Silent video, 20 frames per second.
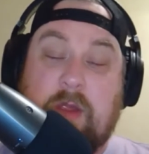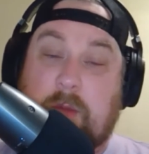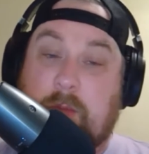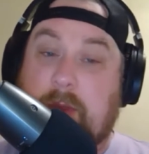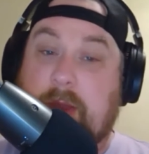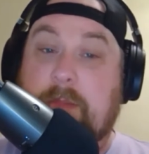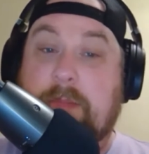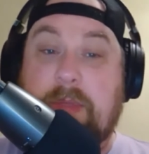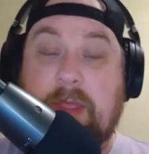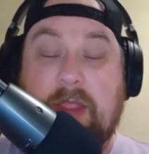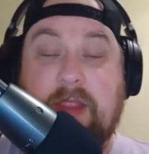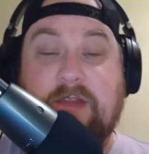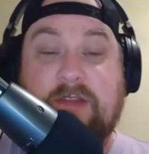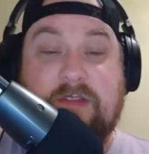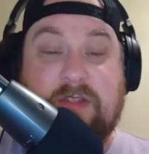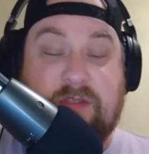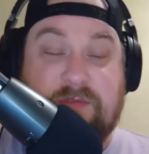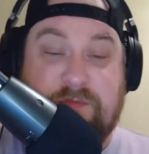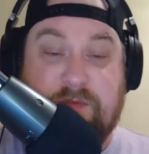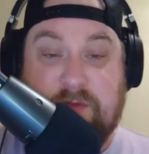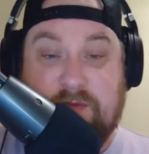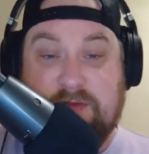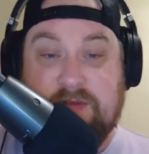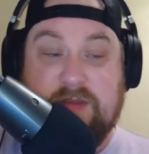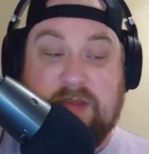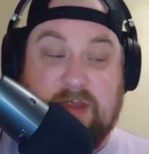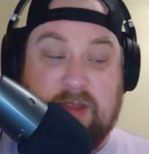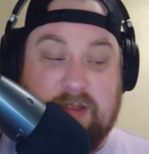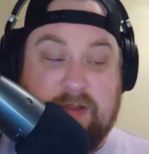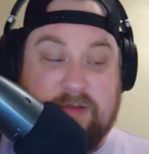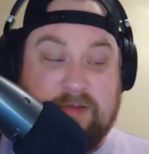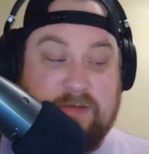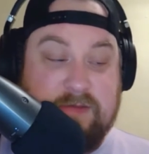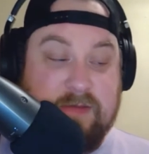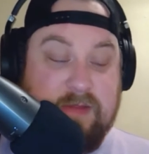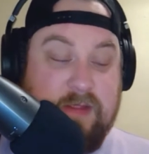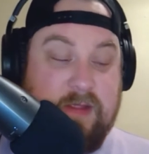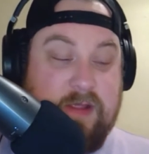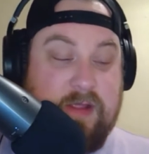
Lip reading: Rampage, The First Dance,